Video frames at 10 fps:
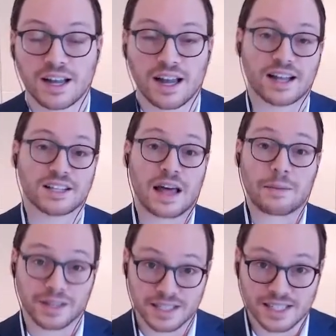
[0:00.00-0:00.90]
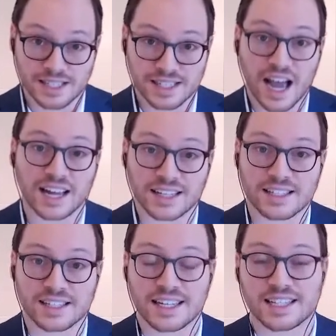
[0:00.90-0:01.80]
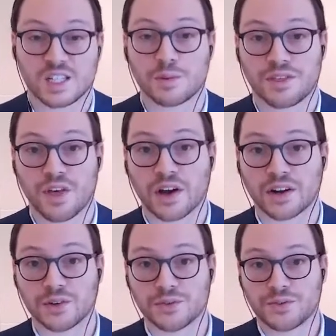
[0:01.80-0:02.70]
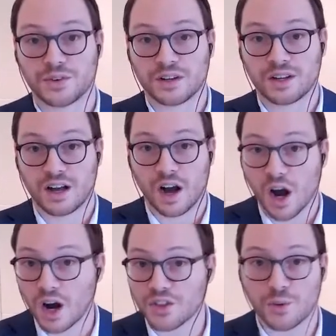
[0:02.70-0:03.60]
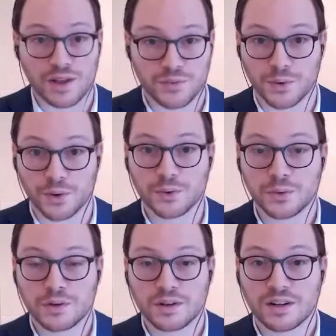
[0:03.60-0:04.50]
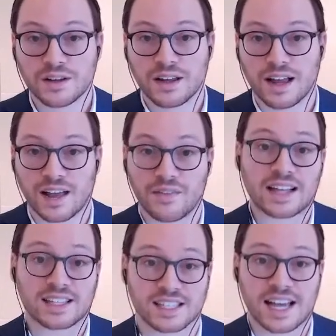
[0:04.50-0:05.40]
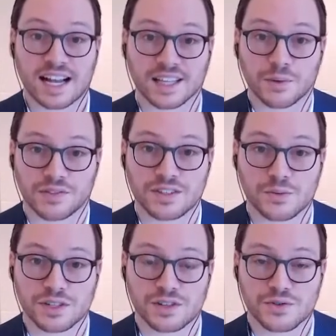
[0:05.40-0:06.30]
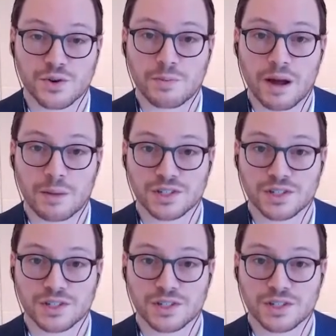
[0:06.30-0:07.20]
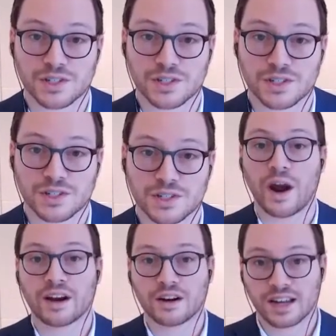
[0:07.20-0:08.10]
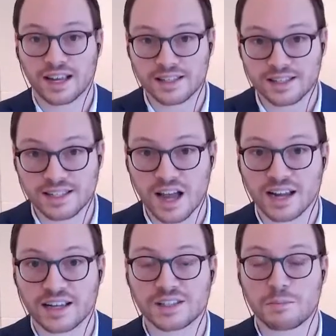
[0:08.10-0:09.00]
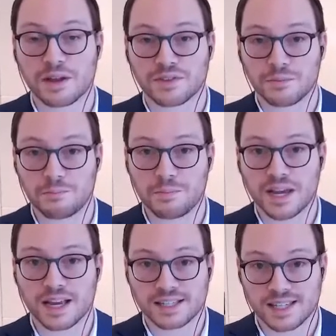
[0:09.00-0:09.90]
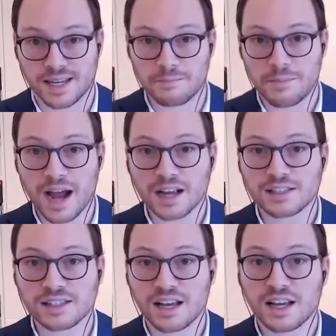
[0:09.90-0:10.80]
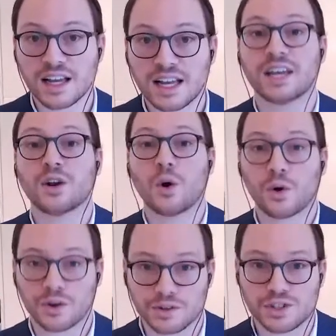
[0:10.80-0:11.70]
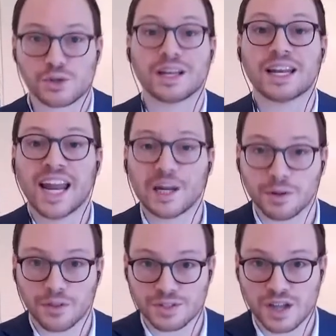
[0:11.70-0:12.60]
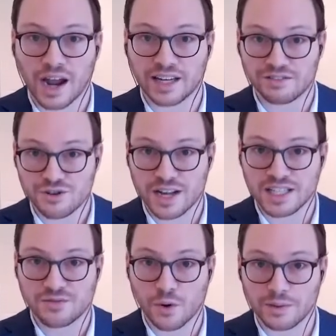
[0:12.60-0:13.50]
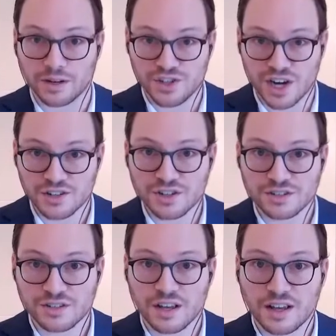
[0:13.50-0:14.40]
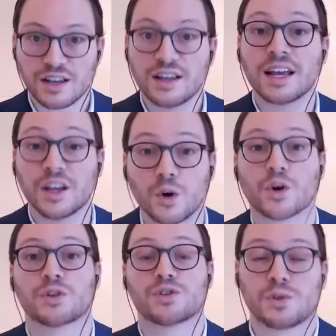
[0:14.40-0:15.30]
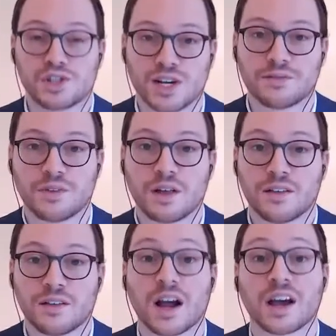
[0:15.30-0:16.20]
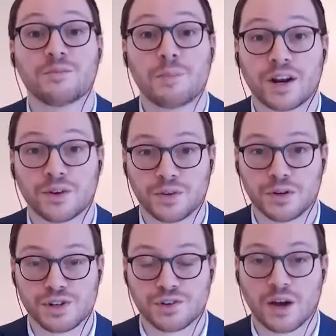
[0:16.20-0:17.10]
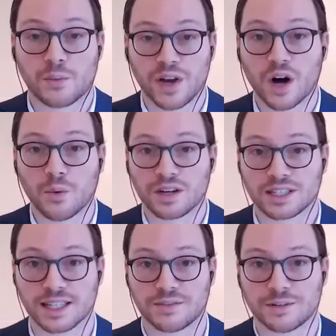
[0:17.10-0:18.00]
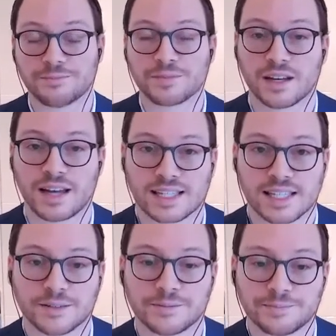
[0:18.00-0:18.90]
And that means science needs to be thought of all the way through. And that's exactly what this research roadmap is all about. Where can science make the biggest impacts in order to enable those kind of transformative changes, in order to achieve the kind of better future that we all want to live in? Next slide.